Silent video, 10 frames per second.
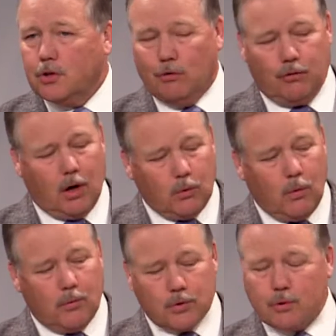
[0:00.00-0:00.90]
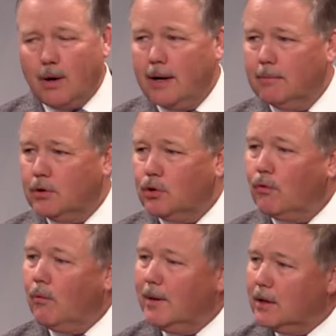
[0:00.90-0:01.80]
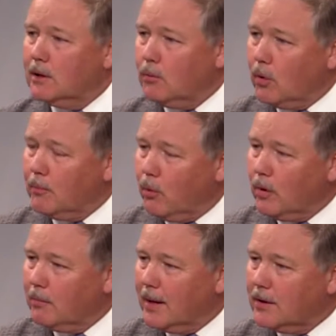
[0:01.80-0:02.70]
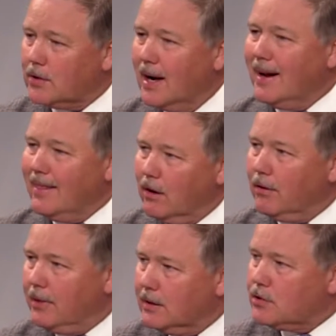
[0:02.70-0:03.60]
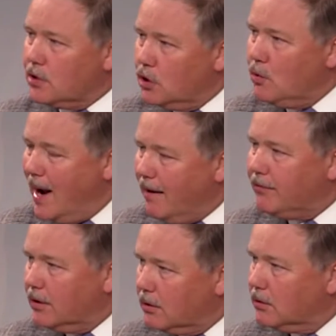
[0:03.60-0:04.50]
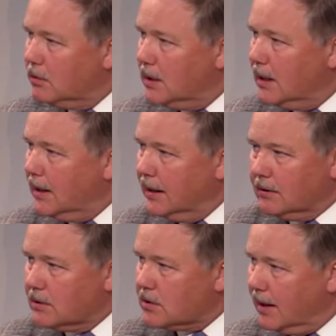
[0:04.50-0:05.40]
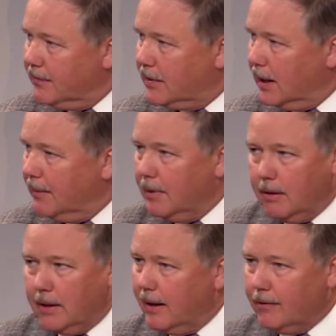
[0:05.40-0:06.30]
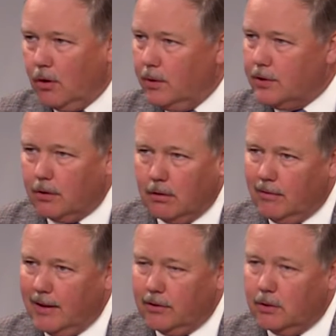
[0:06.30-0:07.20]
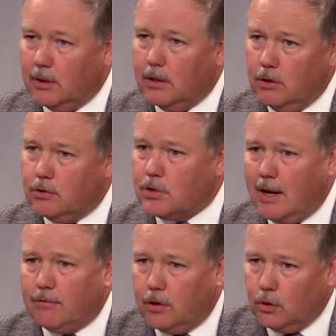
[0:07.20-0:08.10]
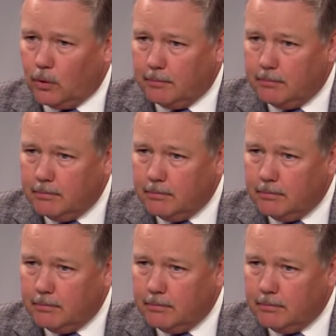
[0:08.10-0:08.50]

You've done what was right, but you've omitted the more important matters. There are things that you have to do in this lifetime that have no eternal value. You just have to do them.